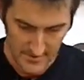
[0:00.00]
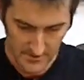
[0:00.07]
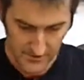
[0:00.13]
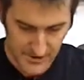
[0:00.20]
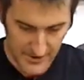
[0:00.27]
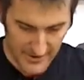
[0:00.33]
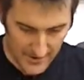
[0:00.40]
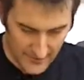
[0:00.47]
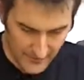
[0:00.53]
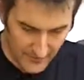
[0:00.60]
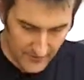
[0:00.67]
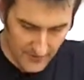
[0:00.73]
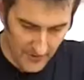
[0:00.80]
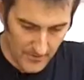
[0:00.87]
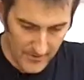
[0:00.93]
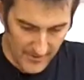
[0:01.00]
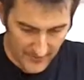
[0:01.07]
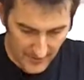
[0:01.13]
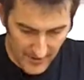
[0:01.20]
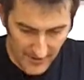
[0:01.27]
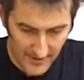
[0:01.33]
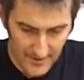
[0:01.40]
Well, gee, that was so
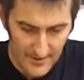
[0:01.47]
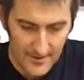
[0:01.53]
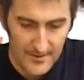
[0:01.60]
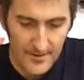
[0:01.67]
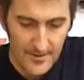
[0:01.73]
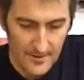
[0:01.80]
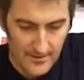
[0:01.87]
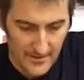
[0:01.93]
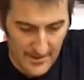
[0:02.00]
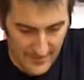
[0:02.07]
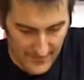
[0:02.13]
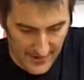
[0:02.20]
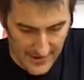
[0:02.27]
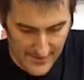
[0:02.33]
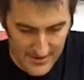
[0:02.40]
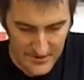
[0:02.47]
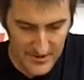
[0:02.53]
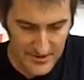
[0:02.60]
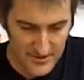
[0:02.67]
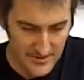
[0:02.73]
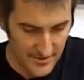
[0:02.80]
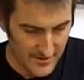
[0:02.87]
easy that I think I might
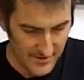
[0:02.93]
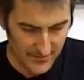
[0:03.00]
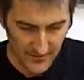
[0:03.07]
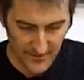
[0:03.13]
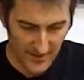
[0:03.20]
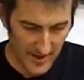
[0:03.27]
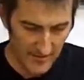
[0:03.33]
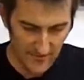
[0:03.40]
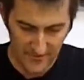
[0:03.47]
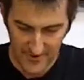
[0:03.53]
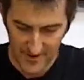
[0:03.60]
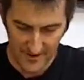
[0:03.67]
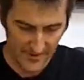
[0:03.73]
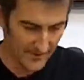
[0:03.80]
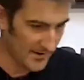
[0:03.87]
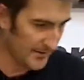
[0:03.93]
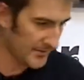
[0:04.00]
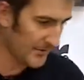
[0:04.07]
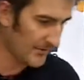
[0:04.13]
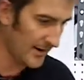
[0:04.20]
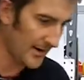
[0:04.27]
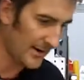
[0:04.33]
just do the same thing on the
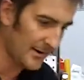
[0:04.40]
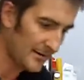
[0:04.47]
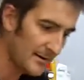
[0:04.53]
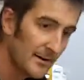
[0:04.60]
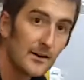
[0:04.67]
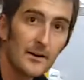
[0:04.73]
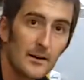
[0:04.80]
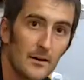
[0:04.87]
other side.